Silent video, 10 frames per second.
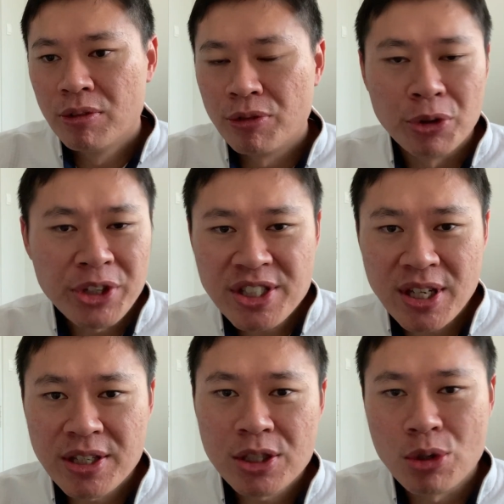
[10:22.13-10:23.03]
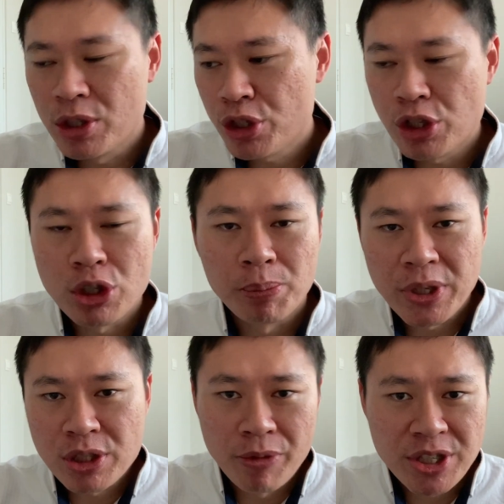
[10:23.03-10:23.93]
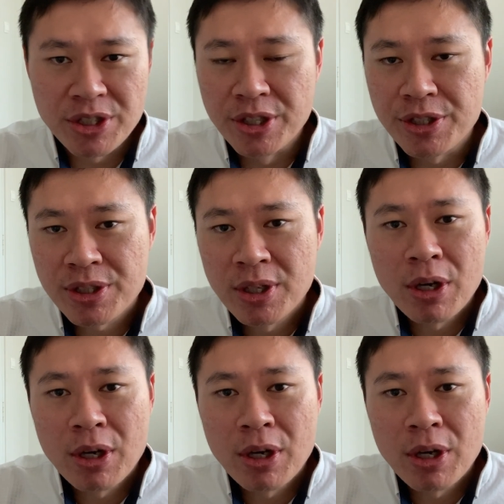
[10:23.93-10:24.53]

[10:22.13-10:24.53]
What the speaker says: For the next 10 years, you want to change your place of residence.